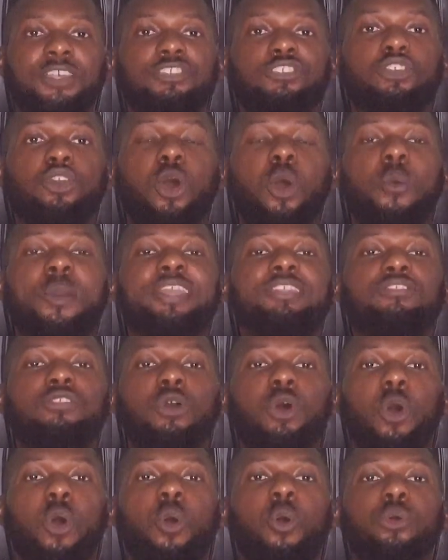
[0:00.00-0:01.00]
It's going
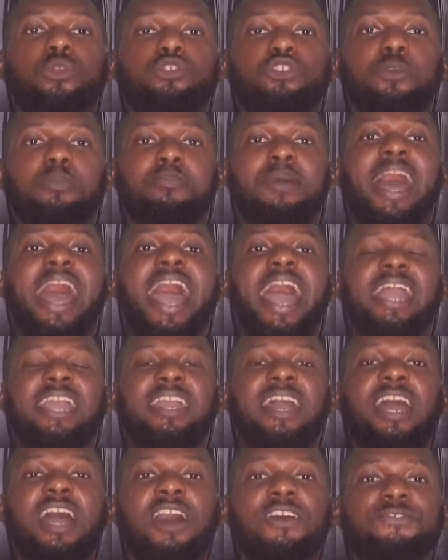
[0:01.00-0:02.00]
to hold you
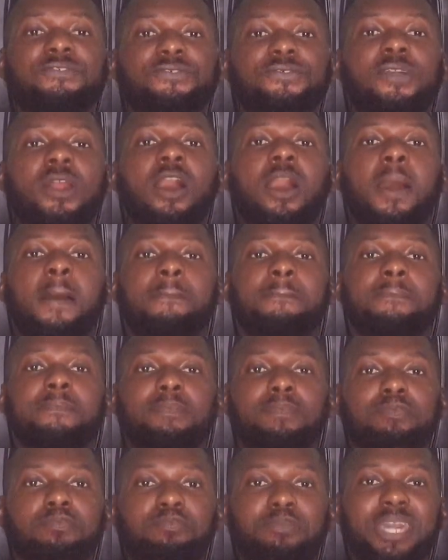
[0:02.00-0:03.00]
back
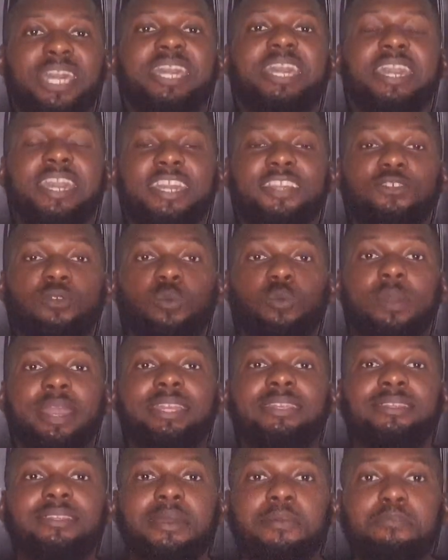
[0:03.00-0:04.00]
from being
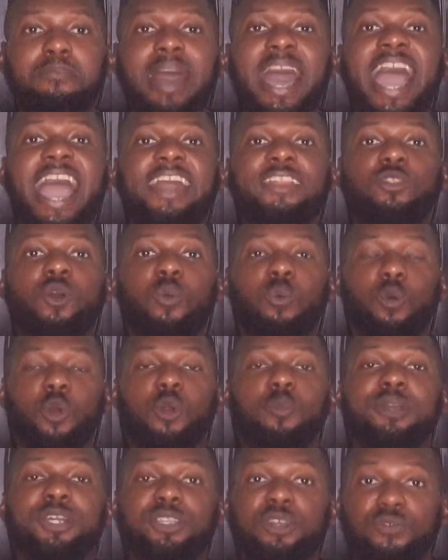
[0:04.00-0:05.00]
with the man or
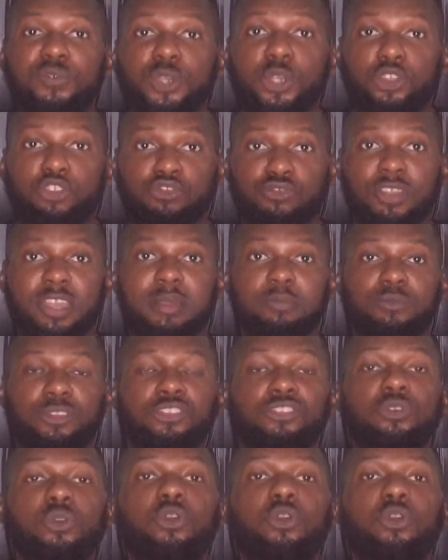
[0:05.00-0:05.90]
woman of your dreams.